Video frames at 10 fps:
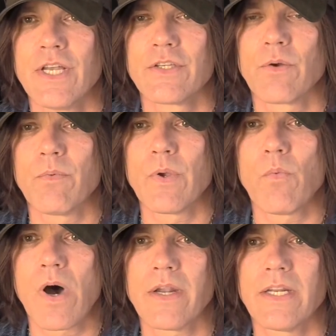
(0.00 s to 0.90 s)
So we
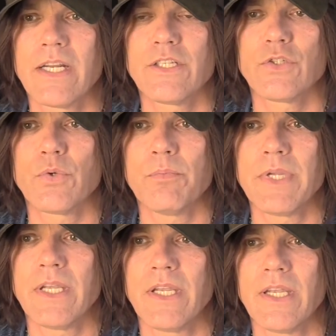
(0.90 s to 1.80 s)
wanted it to
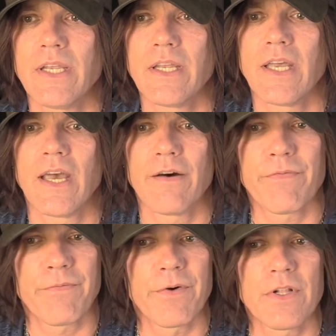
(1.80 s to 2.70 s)
be a
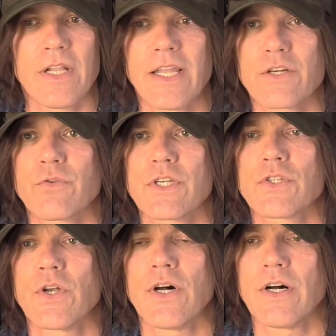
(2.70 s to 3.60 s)
full electric
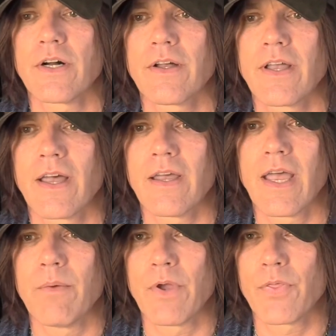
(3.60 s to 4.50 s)
song,
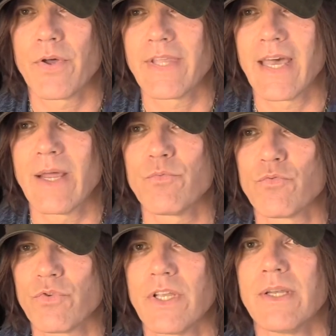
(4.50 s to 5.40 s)
and we thought that would
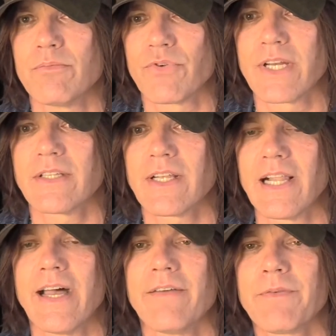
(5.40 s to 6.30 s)
really bring it to
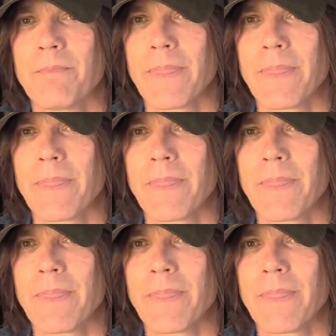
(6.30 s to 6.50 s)
life.